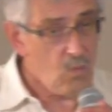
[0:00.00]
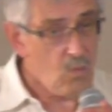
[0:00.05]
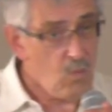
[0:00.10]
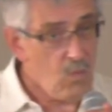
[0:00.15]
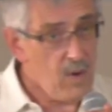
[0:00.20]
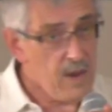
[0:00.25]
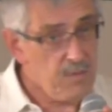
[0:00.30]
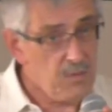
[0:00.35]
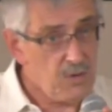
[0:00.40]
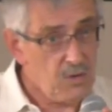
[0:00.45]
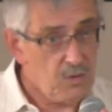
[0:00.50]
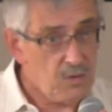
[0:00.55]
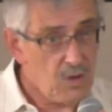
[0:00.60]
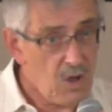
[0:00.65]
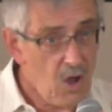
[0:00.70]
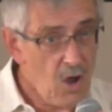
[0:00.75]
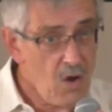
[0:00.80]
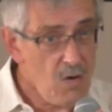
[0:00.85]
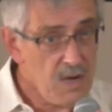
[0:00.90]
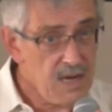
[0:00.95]
we
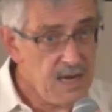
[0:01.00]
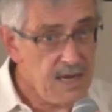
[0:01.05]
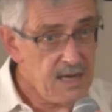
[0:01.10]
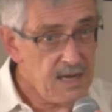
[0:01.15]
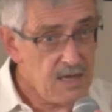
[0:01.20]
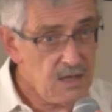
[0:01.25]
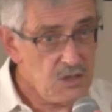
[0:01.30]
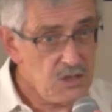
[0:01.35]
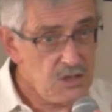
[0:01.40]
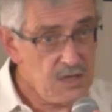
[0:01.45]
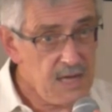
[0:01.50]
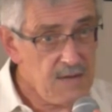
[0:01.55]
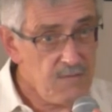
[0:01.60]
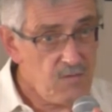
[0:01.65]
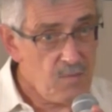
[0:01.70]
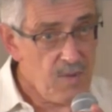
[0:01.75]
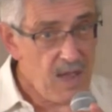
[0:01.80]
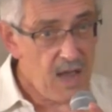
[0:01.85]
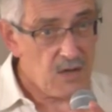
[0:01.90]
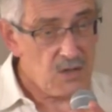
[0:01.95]
will only achieve
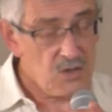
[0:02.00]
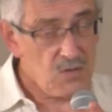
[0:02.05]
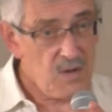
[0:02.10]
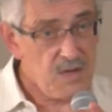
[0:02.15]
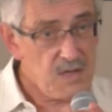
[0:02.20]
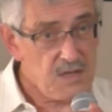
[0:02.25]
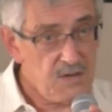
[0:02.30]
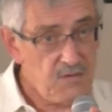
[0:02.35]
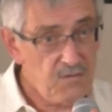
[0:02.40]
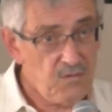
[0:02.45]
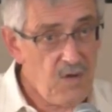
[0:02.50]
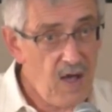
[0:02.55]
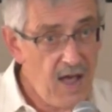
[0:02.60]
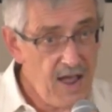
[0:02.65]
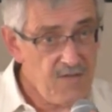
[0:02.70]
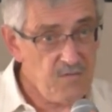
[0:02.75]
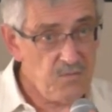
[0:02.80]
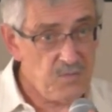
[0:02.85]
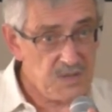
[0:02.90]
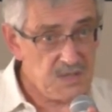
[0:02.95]
about
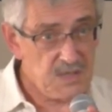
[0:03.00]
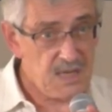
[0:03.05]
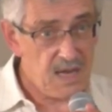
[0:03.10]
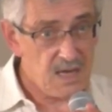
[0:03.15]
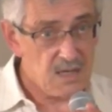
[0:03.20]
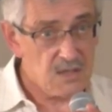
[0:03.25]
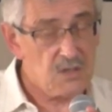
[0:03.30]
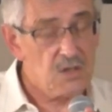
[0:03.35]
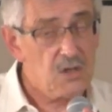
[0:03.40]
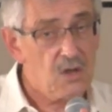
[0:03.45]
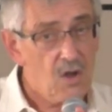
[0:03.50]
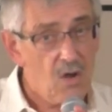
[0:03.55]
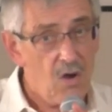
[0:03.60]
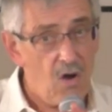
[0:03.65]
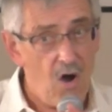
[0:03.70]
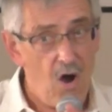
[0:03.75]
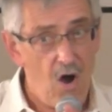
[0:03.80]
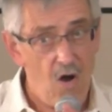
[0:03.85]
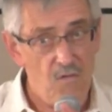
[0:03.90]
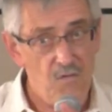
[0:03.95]
25%
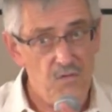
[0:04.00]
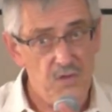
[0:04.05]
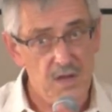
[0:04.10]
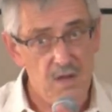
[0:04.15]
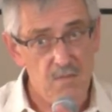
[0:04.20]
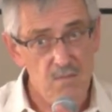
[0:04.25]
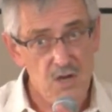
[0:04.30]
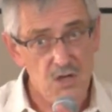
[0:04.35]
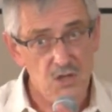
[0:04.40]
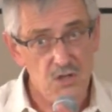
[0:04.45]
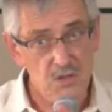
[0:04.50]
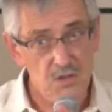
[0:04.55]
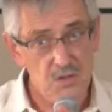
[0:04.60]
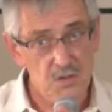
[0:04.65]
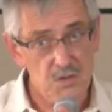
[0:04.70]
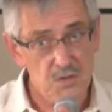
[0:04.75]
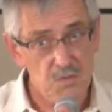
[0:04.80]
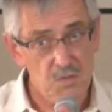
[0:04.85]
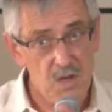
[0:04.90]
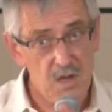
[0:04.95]
of the
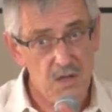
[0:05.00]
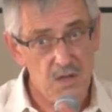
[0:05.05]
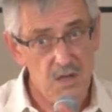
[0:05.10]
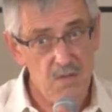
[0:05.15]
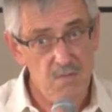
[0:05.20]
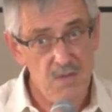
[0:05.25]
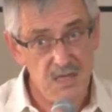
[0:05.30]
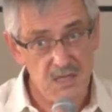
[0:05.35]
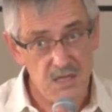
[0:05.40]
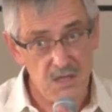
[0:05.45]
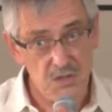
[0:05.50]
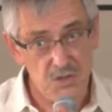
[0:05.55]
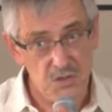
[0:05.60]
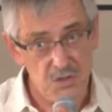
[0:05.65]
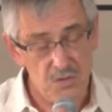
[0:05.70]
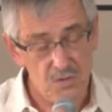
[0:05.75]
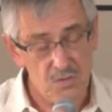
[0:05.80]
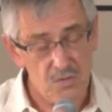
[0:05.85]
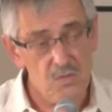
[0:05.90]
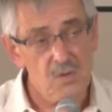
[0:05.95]
emissions we are committed
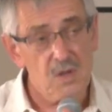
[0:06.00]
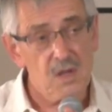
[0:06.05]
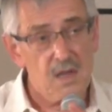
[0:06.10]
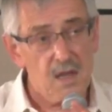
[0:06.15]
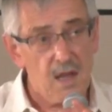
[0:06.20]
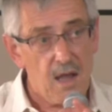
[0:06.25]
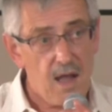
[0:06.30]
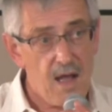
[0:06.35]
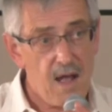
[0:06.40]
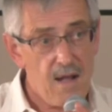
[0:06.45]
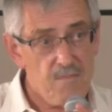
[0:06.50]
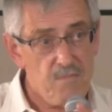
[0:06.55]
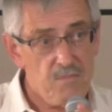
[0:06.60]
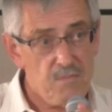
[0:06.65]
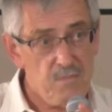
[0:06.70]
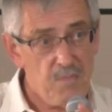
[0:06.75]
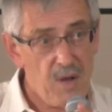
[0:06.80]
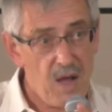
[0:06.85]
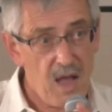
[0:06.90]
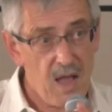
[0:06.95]
to
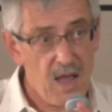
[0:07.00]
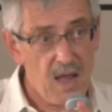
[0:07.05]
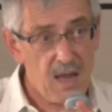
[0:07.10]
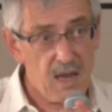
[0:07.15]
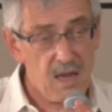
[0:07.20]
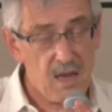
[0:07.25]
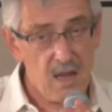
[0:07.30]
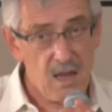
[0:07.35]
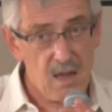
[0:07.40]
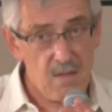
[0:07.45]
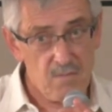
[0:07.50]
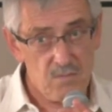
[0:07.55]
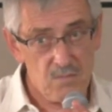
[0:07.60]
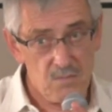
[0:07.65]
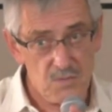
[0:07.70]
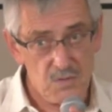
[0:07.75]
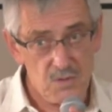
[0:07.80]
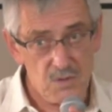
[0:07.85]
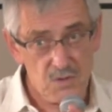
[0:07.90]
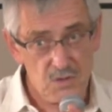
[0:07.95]
by
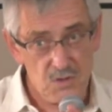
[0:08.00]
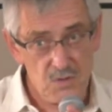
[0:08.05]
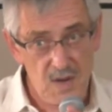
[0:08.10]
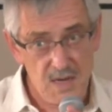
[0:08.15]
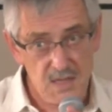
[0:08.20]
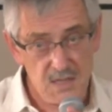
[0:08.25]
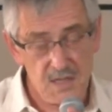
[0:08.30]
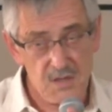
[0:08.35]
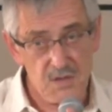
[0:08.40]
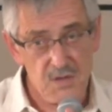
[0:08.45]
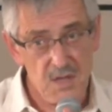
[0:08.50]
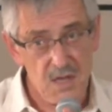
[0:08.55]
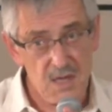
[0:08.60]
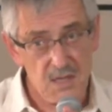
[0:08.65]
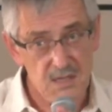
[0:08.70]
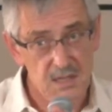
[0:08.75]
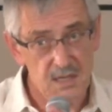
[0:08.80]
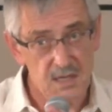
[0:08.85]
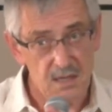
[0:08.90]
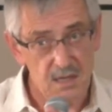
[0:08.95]

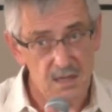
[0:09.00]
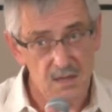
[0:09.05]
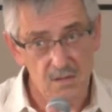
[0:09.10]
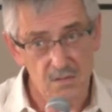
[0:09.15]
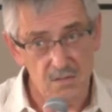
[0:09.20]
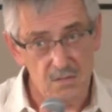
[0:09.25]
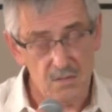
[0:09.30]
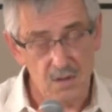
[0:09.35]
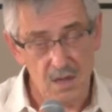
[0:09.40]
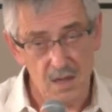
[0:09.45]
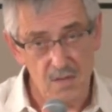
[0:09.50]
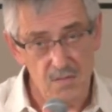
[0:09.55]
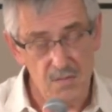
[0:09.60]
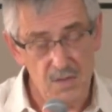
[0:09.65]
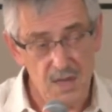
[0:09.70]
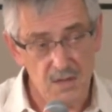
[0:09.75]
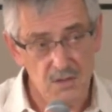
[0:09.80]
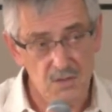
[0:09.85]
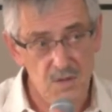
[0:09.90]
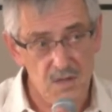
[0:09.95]
2030 and
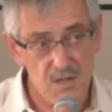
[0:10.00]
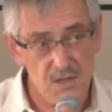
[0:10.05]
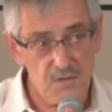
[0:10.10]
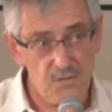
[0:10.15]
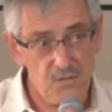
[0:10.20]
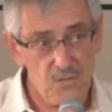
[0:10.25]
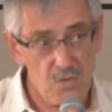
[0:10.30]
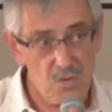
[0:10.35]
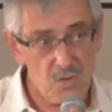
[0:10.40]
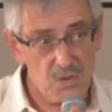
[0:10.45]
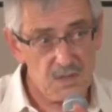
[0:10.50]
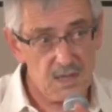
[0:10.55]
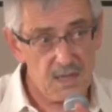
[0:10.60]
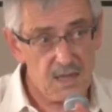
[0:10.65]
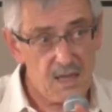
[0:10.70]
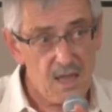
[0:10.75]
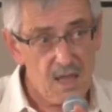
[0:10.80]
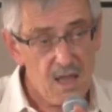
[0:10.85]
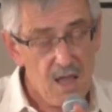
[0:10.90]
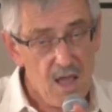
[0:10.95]
then
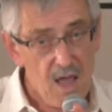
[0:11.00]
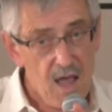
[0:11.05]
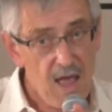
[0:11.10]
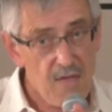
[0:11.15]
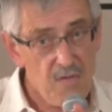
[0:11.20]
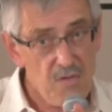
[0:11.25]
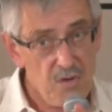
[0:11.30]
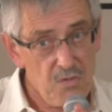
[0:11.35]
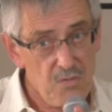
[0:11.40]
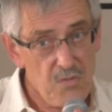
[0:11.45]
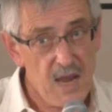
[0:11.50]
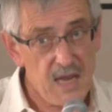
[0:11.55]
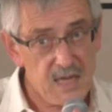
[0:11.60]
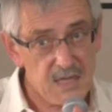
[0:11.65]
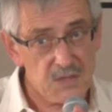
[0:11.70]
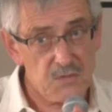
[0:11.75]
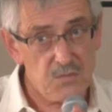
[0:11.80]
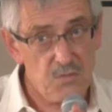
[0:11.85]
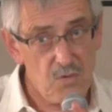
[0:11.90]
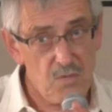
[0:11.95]
2040, and the
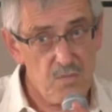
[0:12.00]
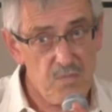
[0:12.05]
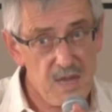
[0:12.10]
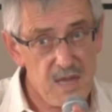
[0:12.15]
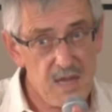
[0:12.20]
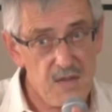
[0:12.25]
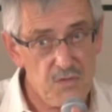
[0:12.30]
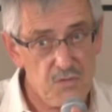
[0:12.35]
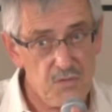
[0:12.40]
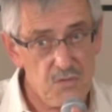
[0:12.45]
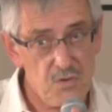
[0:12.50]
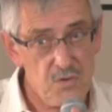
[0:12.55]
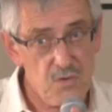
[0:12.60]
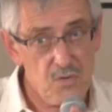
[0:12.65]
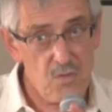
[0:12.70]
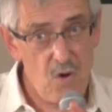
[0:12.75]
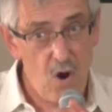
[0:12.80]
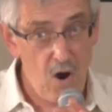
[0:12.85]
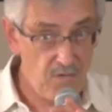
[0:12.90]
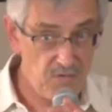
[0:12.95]
rest will be
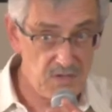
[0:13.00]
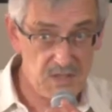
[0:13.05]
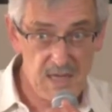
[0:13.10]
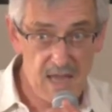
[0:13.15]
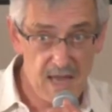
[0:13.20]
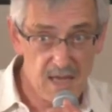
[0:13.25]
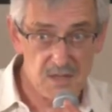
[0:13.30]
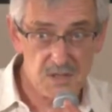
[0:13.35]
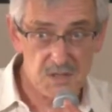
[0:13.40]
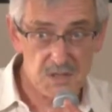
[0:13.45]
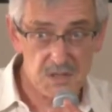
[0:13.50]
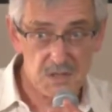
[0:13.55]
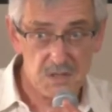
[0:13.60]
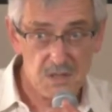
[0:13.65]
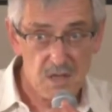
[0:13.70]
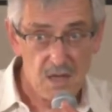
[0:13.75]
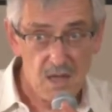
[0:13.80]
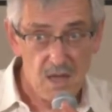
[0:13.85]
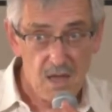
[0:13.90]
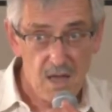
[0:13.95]
through
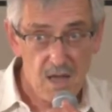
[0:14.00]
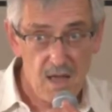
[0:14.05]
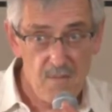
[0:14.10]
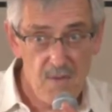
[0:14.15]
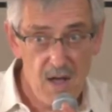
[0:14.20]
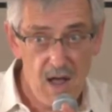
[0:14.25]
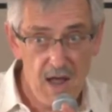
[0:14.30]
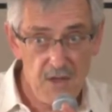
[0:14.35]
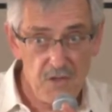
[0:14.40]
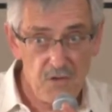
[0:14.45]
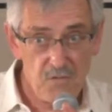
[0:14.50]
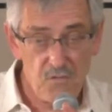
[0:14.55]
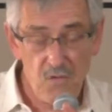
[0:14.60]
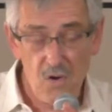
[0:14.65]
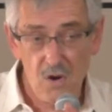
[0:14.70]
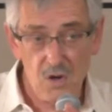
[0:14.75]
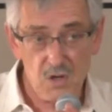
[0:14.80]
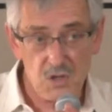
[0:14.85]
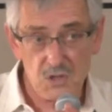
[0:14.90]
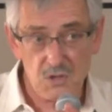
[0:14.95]
offsets, either
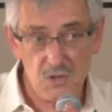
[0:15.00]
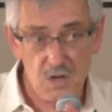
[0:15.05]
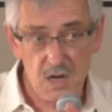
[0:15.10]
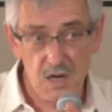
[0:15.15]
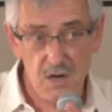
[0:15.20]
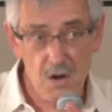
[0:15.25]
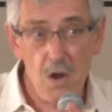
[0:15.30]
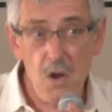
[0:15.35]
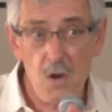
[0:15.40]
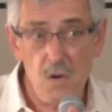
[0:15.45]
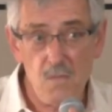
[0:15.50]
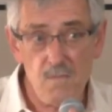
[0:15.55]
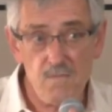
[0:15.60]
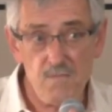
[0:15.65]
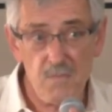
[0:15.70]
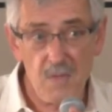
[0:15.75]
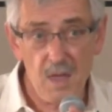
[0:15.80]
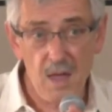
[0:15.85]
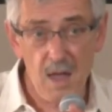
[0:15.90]
forestry at home,